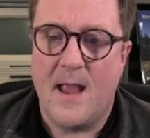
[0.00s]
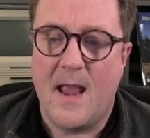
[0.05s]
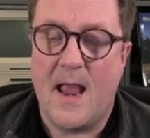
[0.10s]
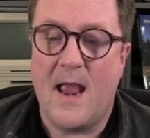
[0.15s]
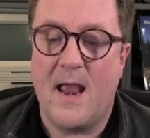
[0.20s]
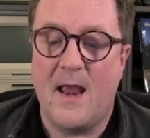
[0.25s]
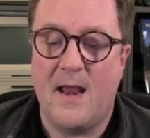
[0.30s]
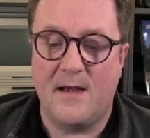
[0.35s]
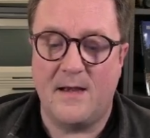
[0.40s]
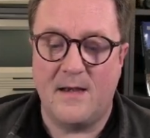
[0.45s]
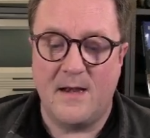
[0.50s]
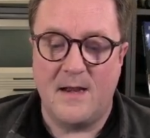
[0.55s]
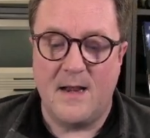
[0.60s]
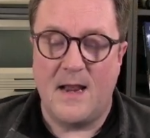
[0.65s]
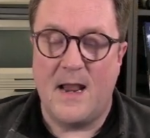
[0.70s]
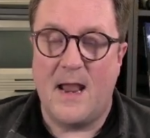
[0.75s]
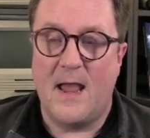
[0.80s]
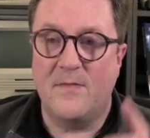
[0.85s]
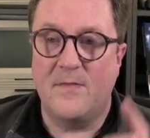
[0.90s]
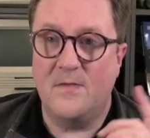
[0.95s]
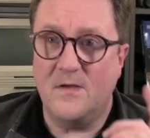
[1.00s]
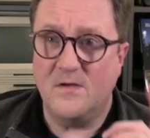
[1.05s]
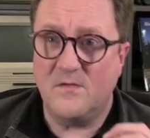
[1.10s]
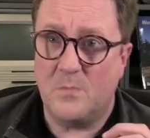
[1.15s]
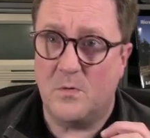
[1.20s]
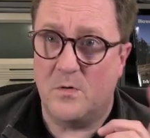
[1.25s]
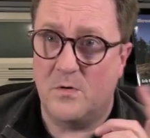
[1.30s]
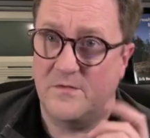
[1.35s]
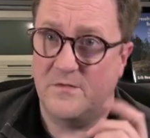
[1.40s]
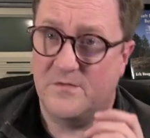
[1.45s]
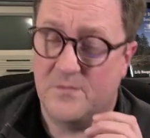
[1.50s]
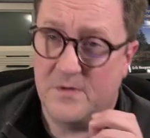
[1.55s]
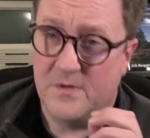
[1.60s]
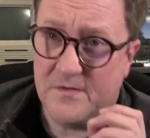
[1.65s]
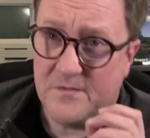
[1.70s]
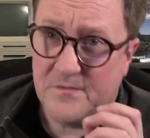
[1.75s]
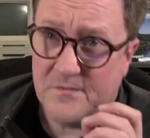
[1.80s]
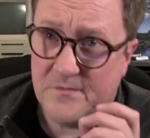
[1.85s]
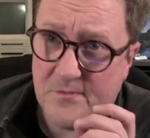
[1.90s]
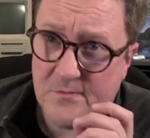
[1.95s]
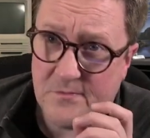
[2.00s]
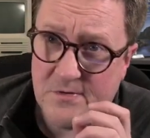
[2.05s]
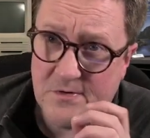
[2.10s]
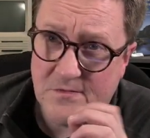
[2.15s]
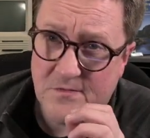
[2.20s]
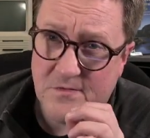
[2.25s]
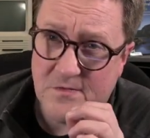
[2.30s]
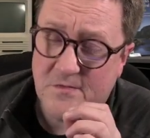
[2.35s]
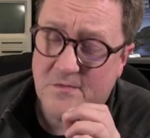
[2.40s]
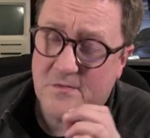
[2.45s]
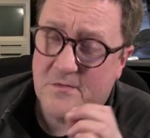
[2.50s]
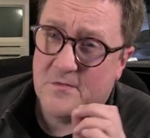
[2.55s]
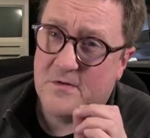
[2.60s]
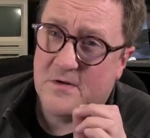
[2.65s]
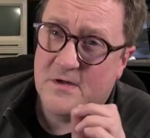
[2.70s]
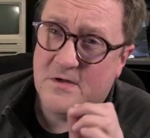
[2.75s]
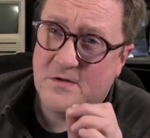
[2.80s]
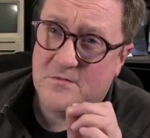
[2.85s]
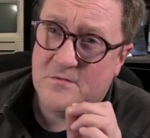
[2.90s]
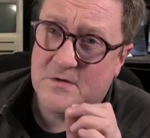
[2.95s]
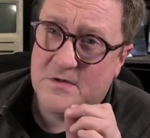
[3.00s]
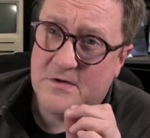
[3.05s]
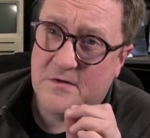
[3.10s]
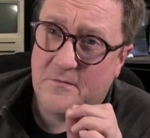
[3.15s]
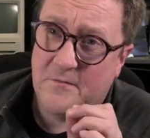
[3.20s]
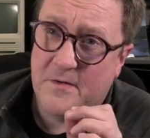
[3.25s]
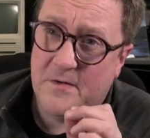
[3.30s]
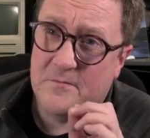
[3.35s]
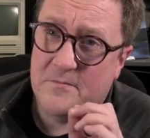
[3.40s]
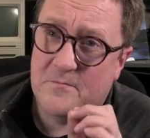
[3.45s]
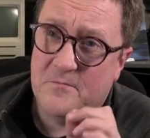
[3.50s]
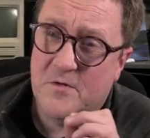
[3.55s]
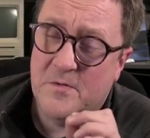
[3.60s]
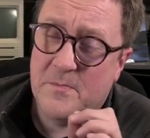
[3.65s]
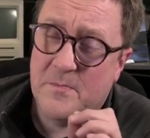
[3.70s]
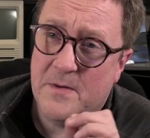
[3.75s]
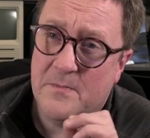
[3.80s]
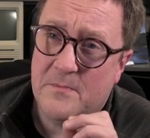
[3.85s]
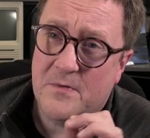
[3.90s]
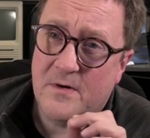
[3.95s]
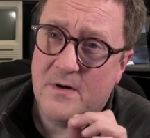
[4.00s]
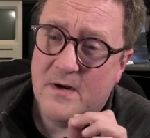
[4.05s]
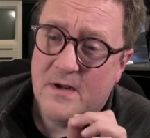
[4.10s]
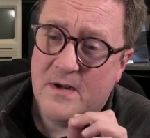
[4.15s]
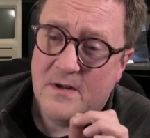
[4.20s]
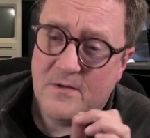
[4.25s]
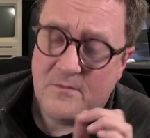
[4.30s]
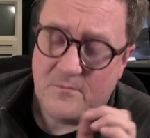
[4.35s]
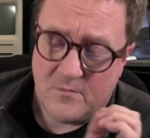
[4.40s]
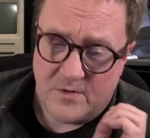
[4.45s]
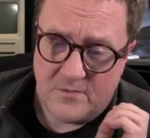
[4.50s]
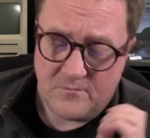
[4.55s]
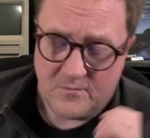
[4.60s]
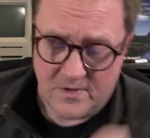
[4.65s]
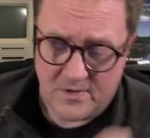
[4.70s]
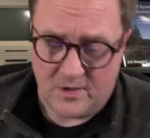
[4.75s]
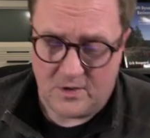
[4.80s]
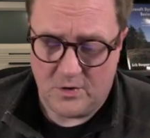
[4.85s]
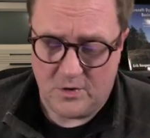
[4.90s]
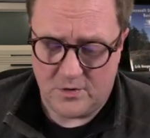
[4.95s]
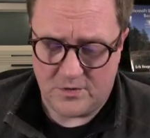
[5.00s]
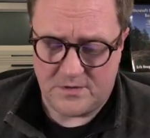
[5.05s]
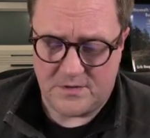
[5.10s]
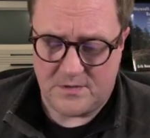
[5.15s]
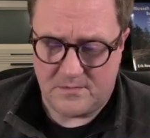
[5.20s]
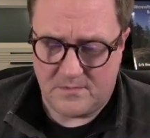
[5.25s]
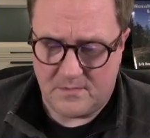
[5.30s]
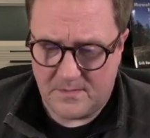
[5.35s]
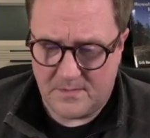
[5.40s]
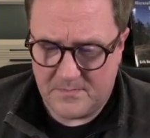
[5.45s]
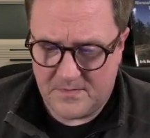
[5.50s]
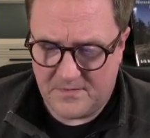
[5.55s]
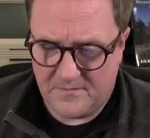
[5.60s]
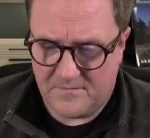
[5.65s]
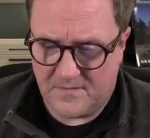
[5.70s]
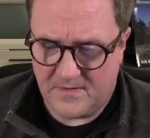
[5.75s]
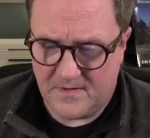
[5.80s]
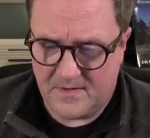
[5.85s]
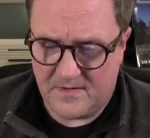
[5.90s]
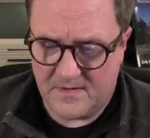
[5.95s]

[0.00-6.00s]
And at this point, so here's the interesting thing. Remember when we looked, let me find